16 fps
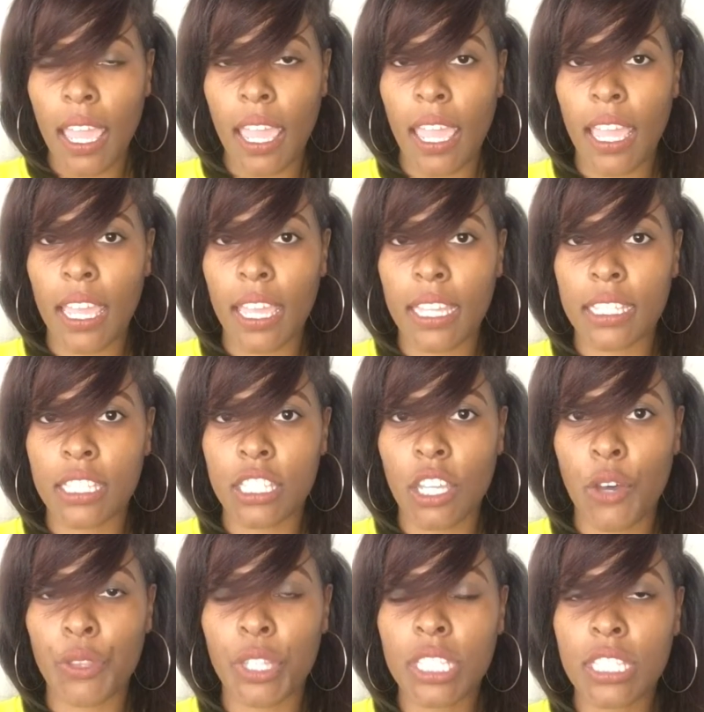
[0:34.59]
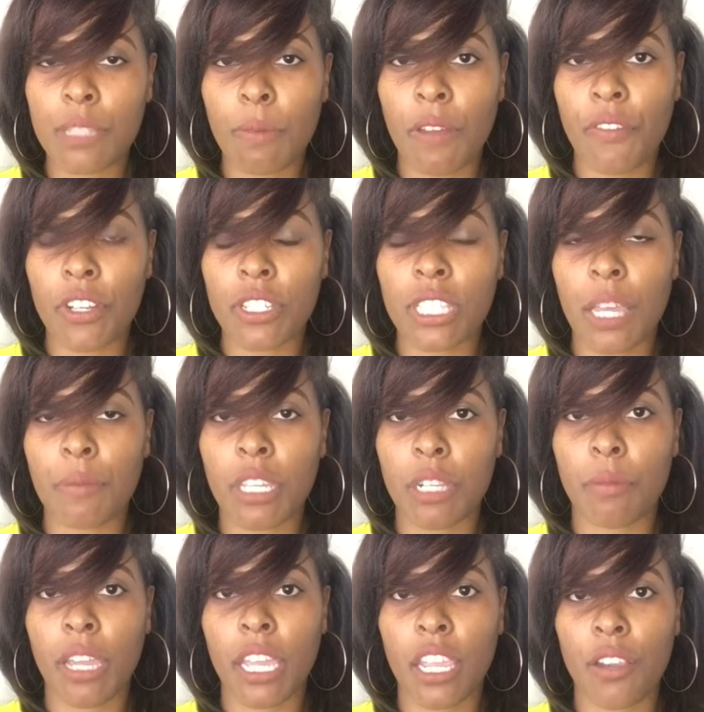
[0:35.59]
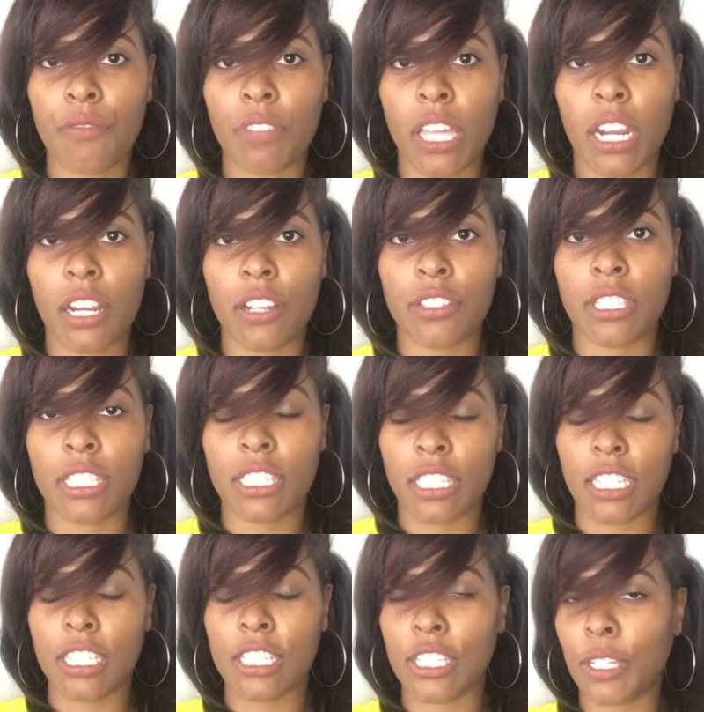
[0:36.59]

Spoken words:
and so this is my first time getting my hair flat iron since then.